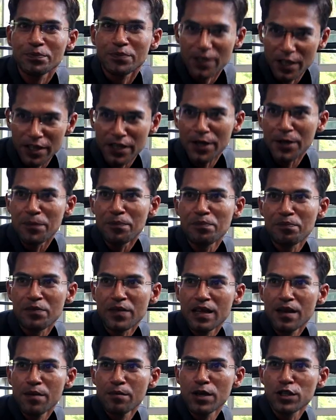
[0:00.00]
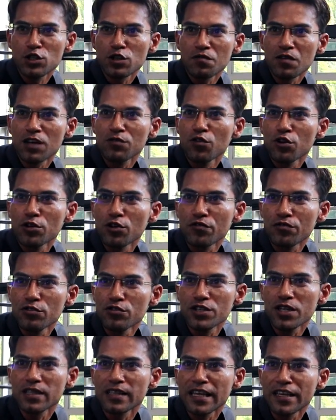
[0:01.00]
okay, best of luck for your
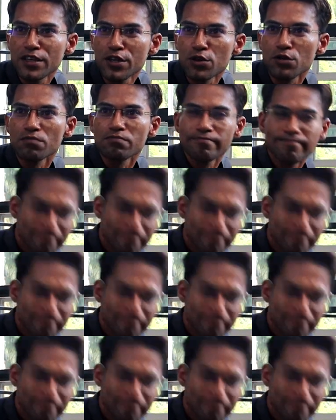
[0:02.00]
future. Thank you.